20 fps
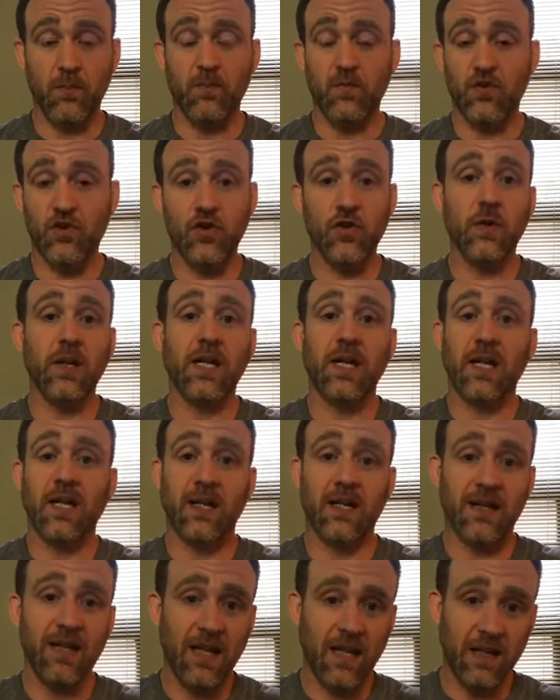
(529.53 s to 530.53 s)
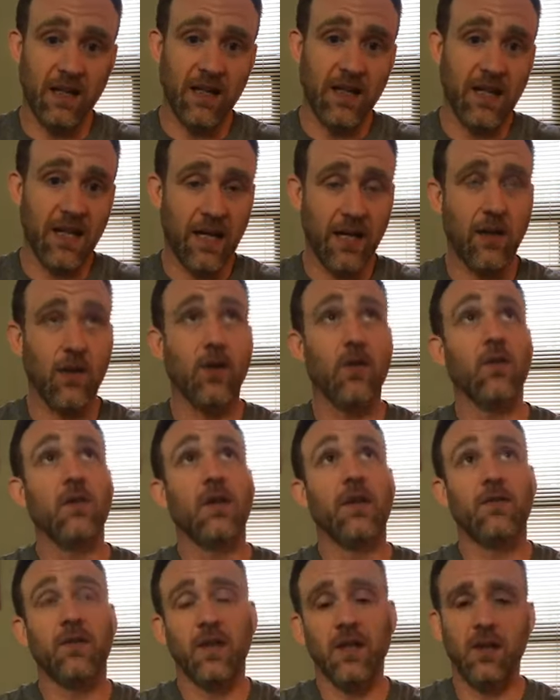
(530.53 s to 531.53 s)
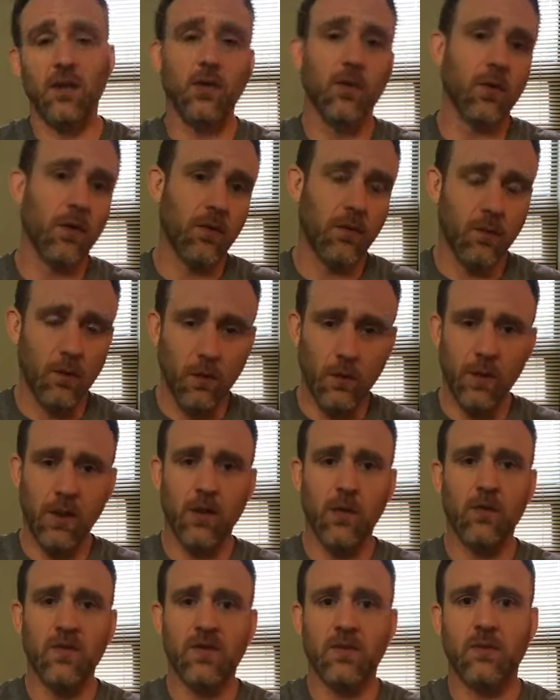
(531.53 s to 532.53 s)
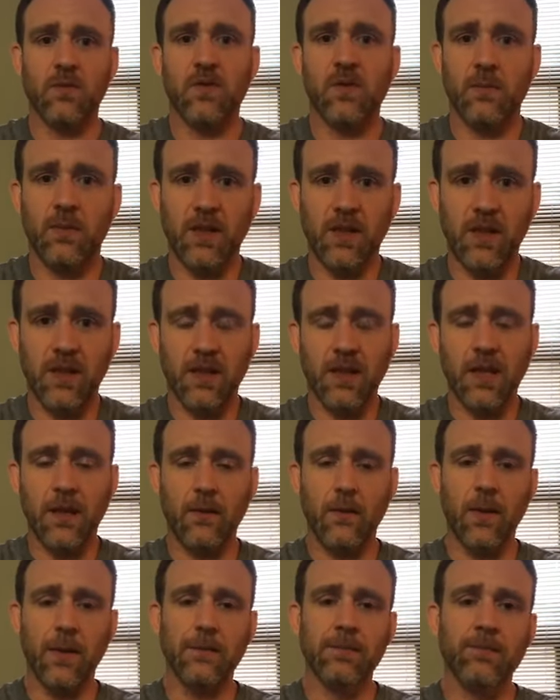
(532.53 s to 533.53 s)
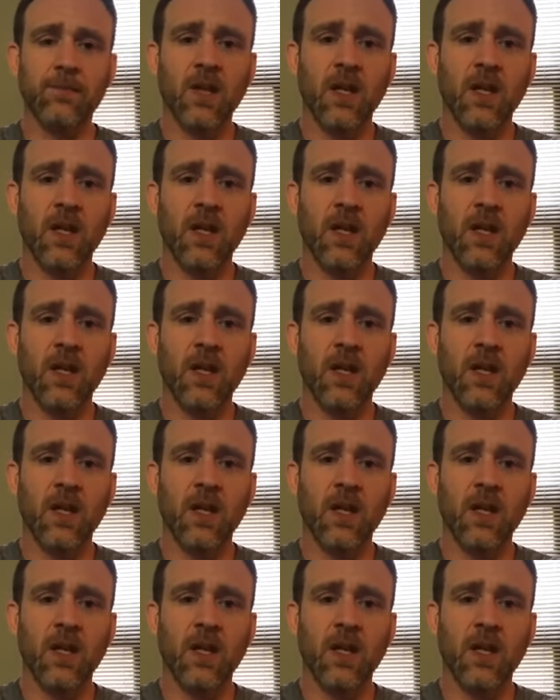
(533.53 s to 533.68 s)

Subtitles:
shooting in and taking you down or lifting you or throwing you, something like that, right?